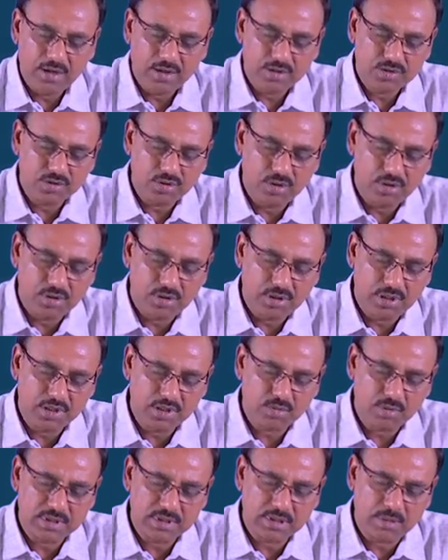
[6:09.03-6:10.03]
So,
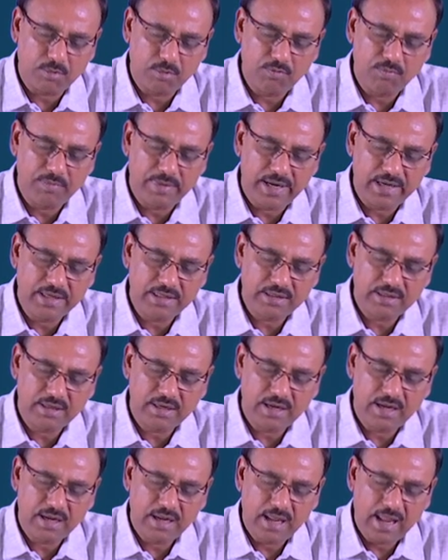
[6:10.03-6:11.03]
this was the movement
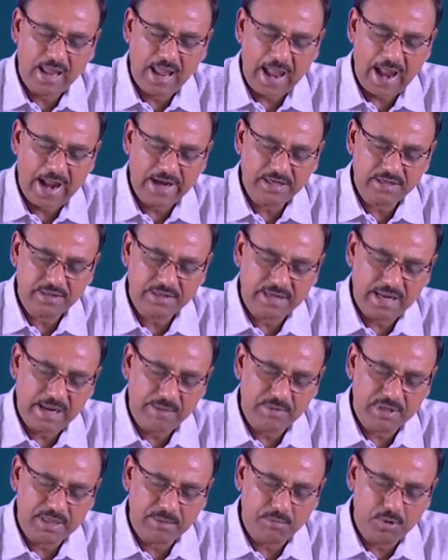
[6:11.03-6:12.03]
at
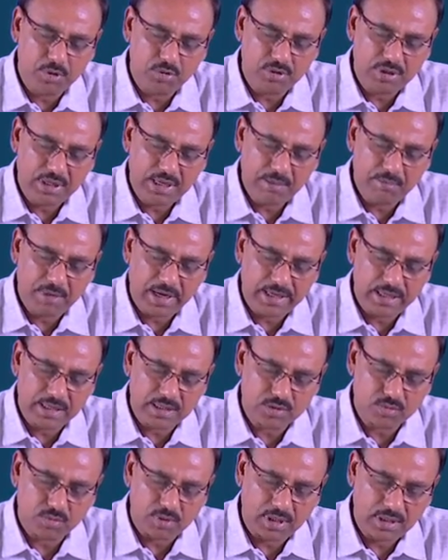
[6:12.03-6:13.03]
time w t
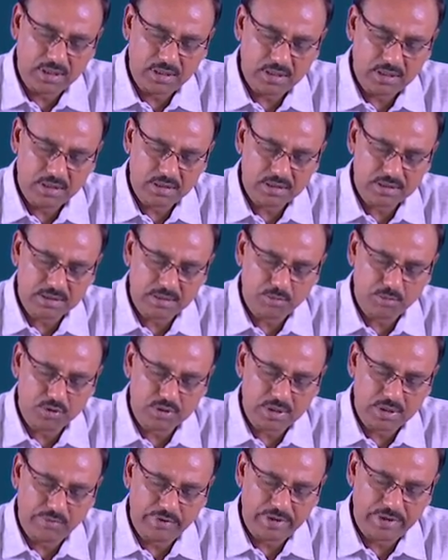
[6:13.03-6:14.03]
minus 1
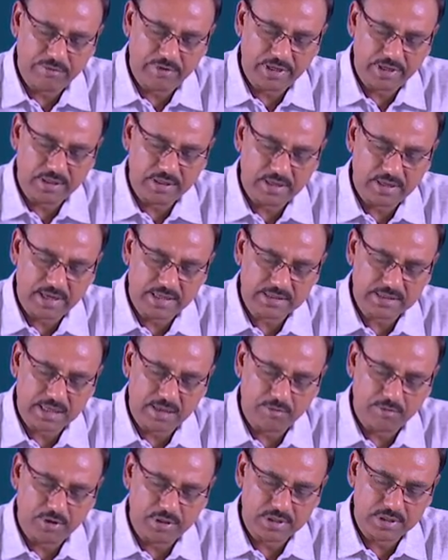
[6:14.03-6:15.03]
Suppose the weight vector has
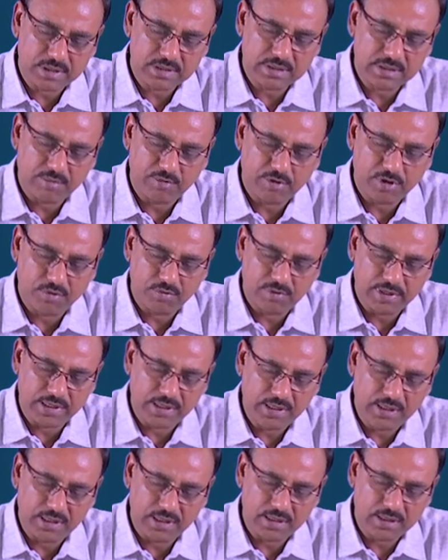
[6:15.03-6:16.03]
come somewhere over
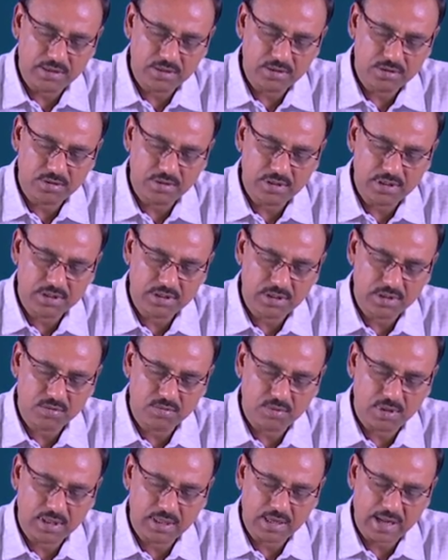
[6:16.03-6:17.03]
here. So, this is
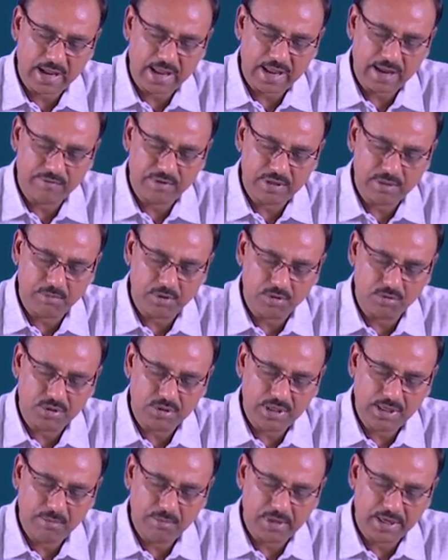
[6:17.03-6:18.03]
what I have W
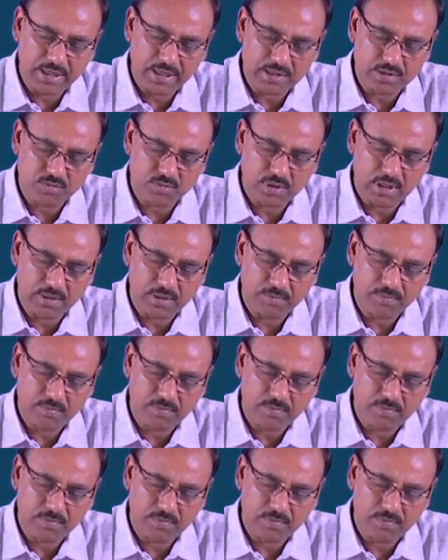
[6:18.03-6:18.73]
t minus 1.